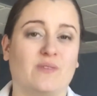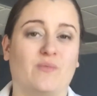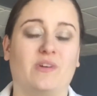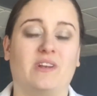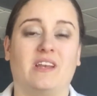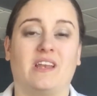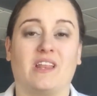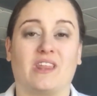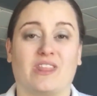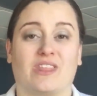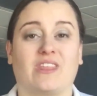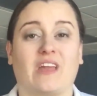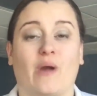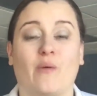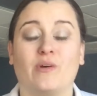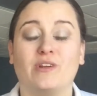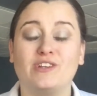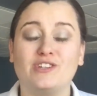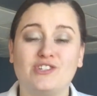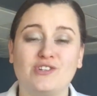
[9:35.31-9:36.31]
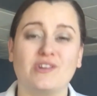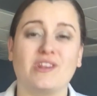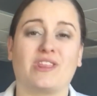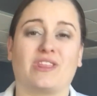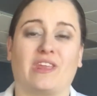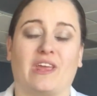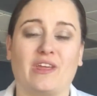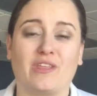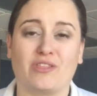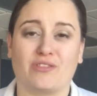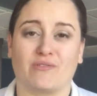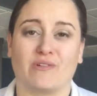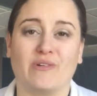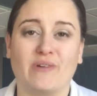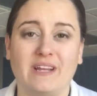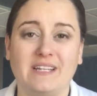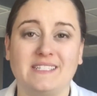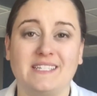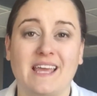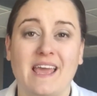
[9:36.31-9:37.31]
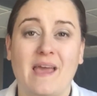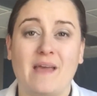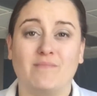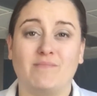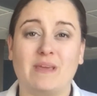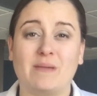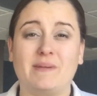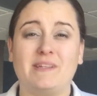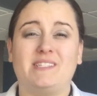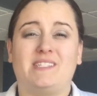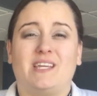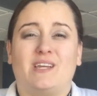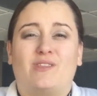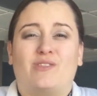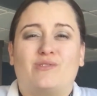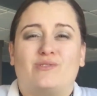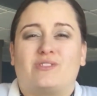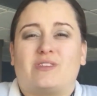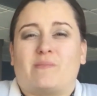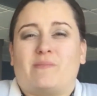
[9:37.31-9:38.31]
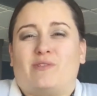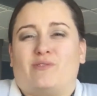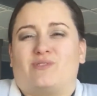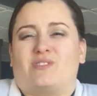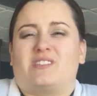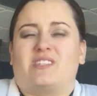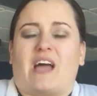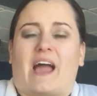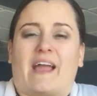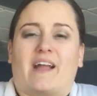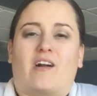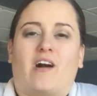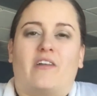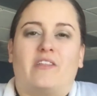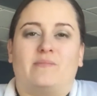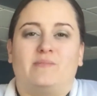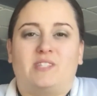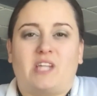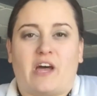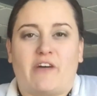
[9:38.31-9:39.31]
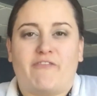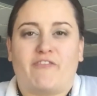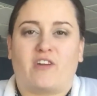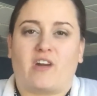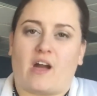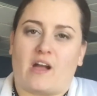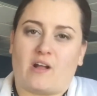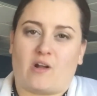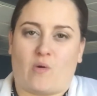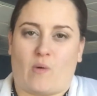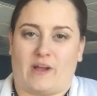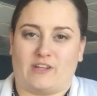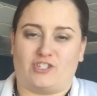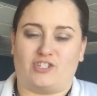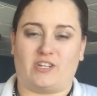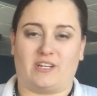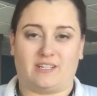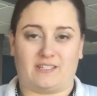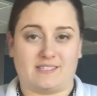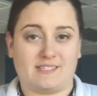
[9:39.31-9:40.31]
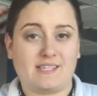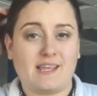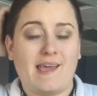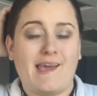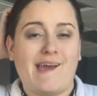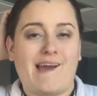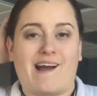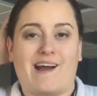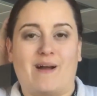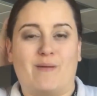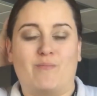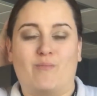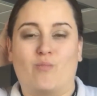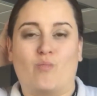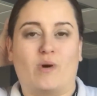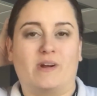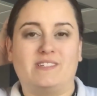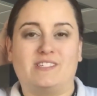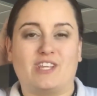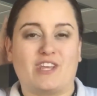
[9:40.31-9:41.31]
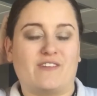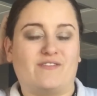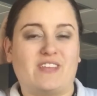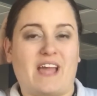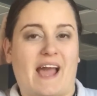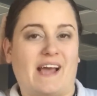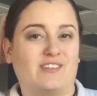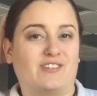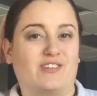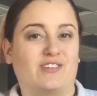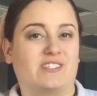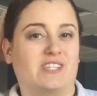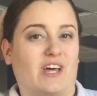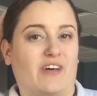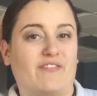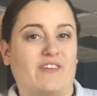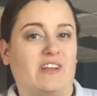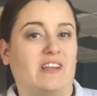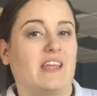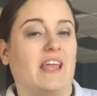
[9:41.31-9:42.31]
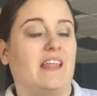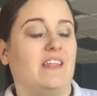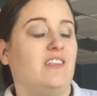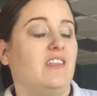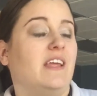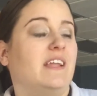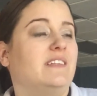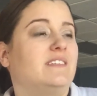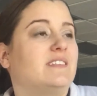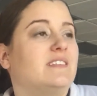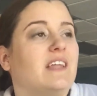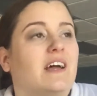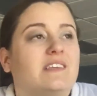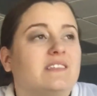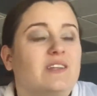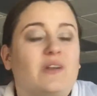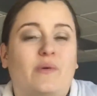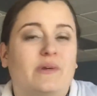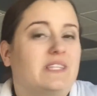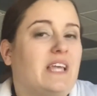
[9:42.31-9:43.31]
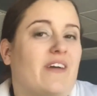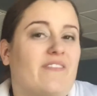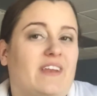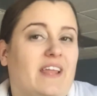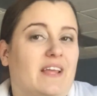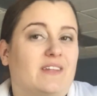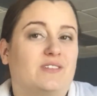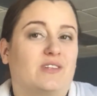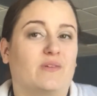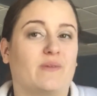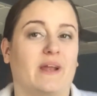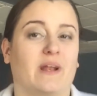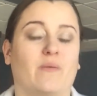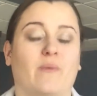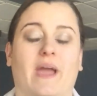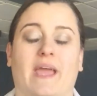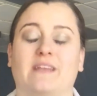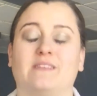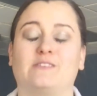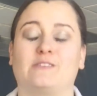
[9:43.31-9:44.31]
I wanted to th- I wanted you to think through it. Maybe dig through some of those t- I call them tough gut questions, um, ones that you have to ask yourself, and, and it doesn't always have an answer right away.